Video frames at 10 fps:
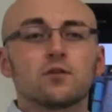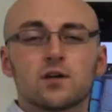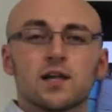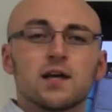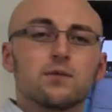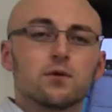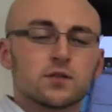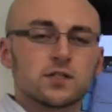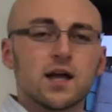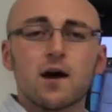to claim
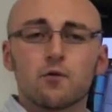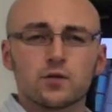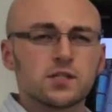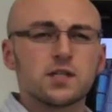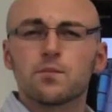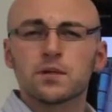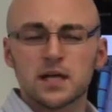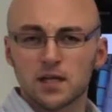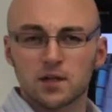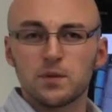yours now, or see a
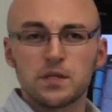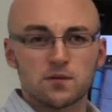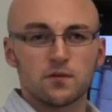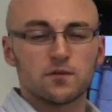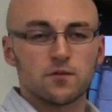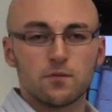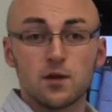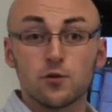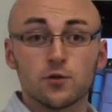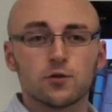particular piece of
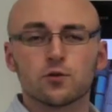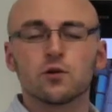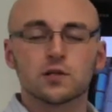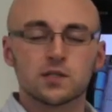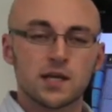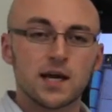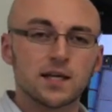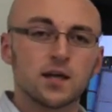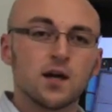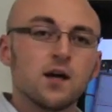information, you're all
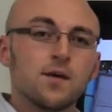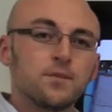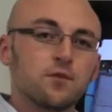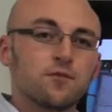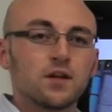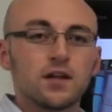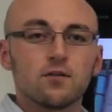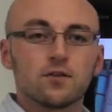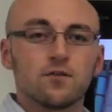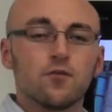excited, you fill
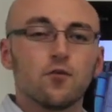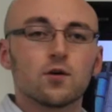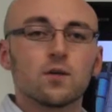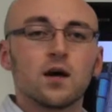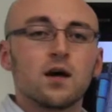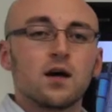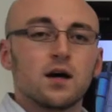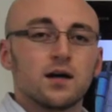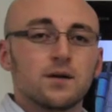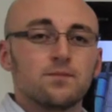out the form,
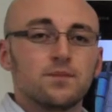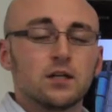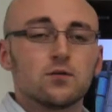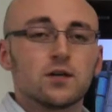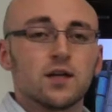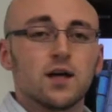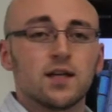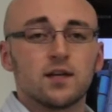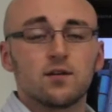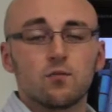and
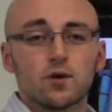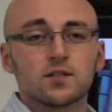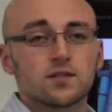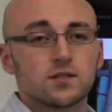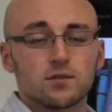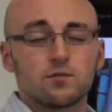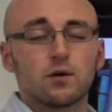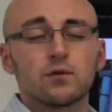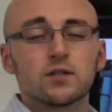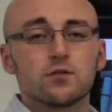then once
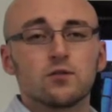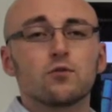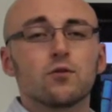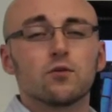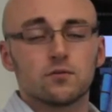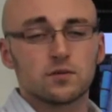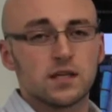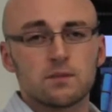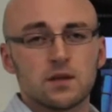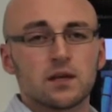you do the
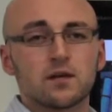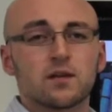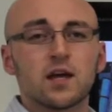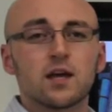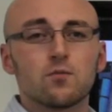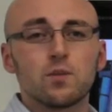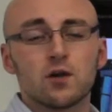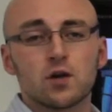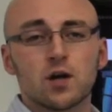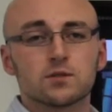same thing, a thank you
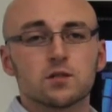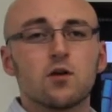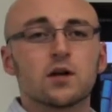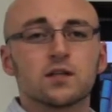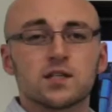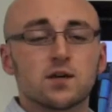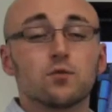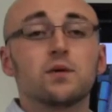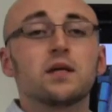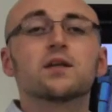page comes along and say
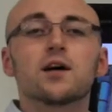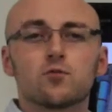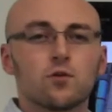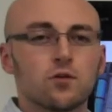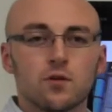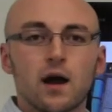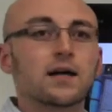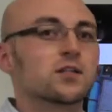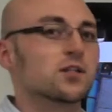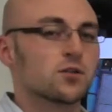we'll be in touch with your
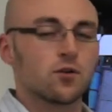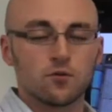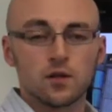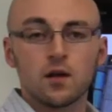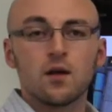access code.